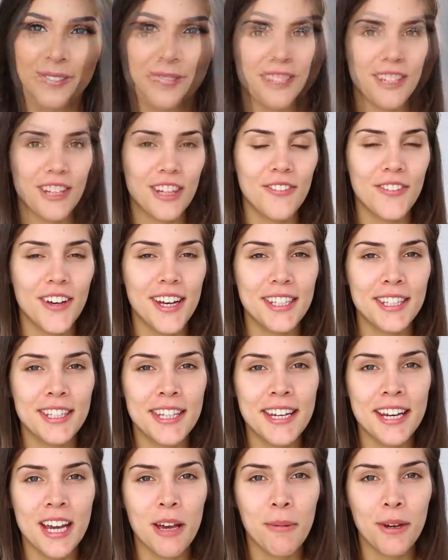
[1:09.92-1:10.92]
So the first
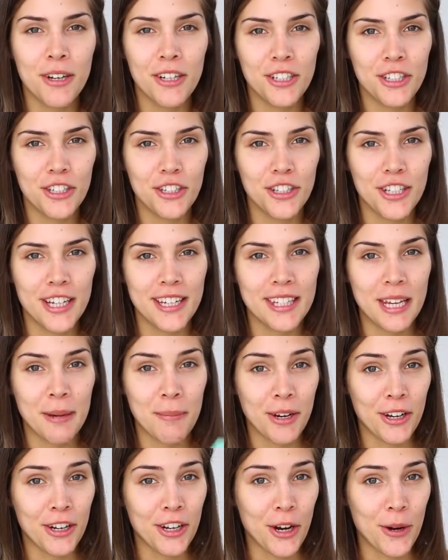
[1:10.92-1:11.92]
thing I'm going to do is
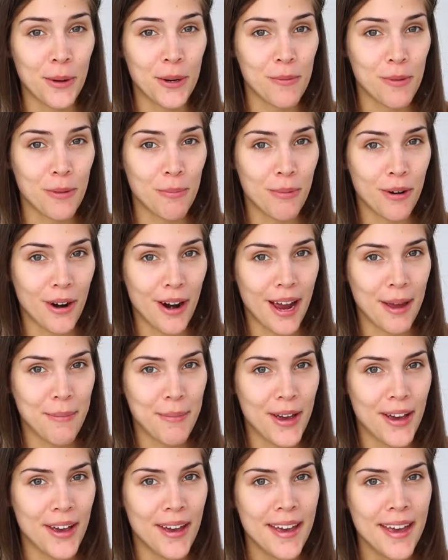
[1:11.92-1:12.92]
I'm going to go in with
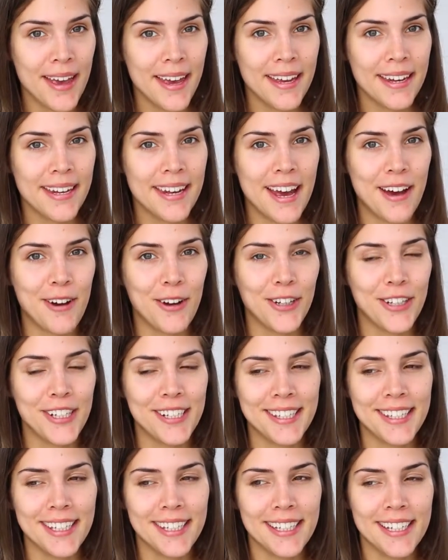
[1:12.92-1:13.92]
primer. Now
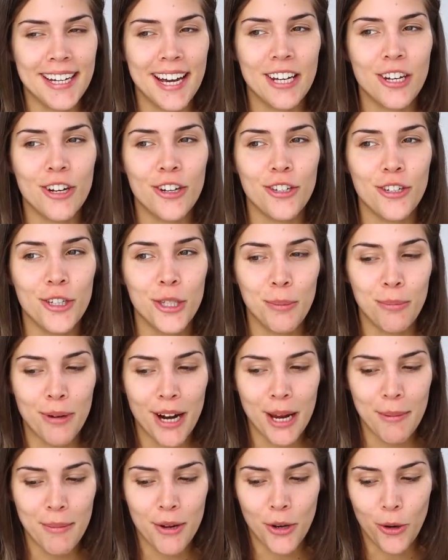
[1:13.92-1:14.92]
honestly, I don't use
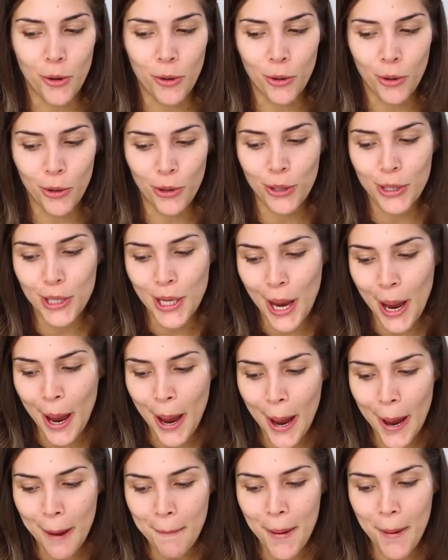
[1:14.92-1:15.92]
primer all the
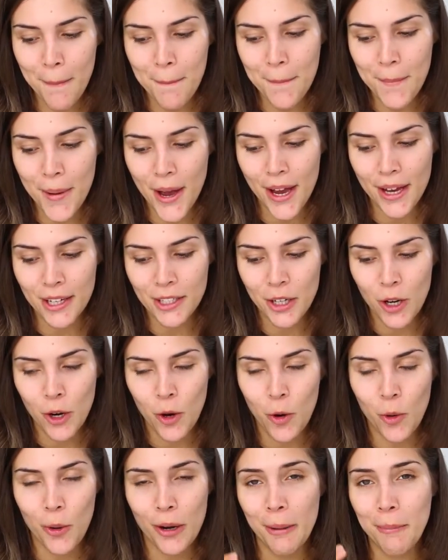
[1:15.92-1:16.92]
time, but
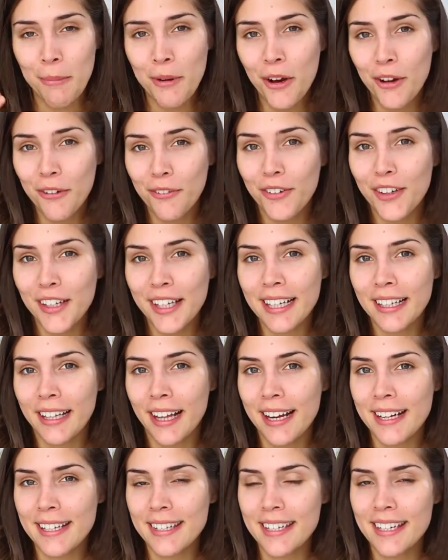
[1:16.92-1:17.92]
when I'm not feeling
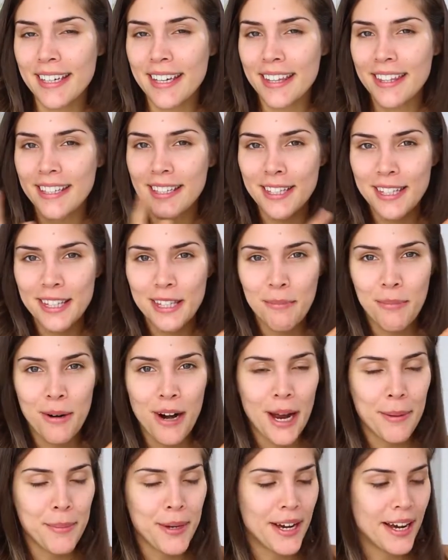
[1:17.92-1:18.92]
lazy, this is the
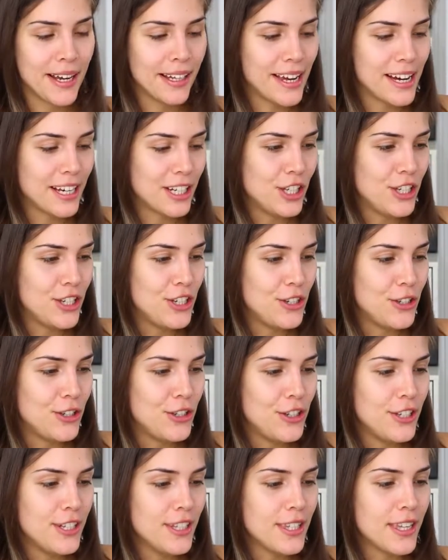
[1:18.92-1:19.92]
primer I like to
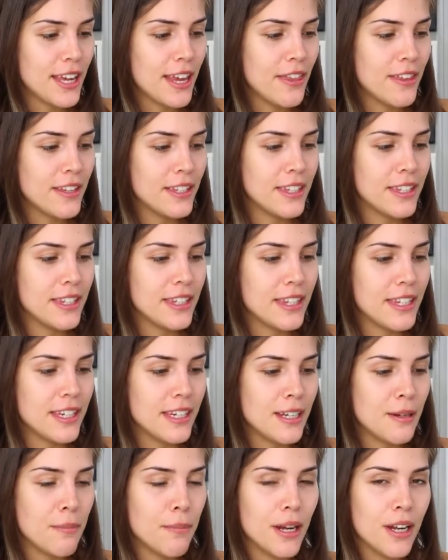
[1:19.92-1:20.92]
use, and this is
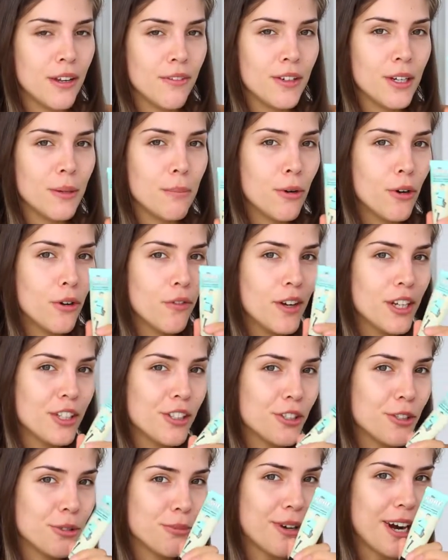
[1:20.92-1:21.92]
the Benefit
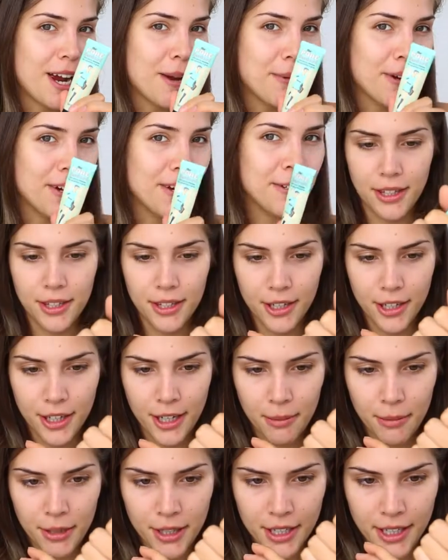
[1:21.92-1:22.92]
Professional Primer. So
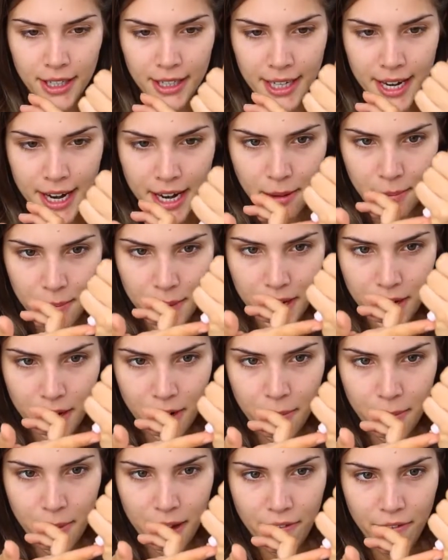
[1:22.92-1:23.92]
I'm just going to take a
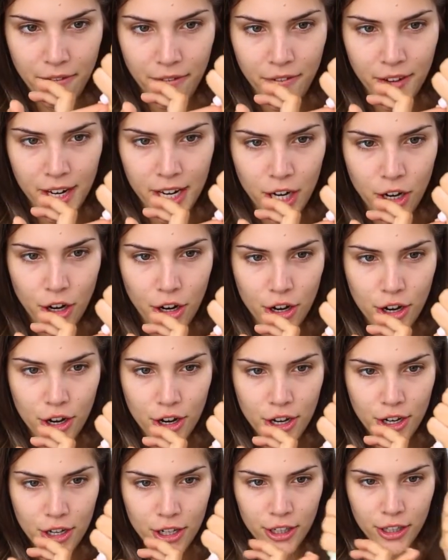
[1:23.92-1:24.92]
bit on my
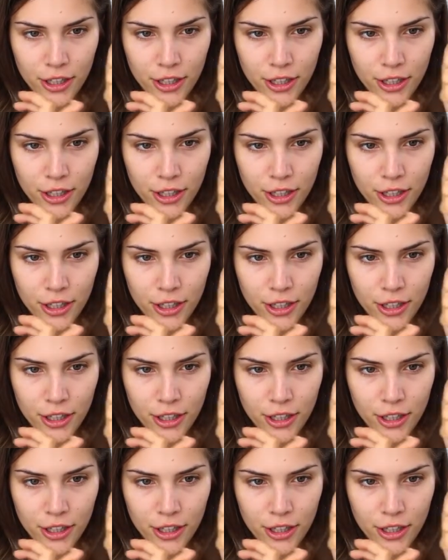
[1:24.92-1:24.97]
finger.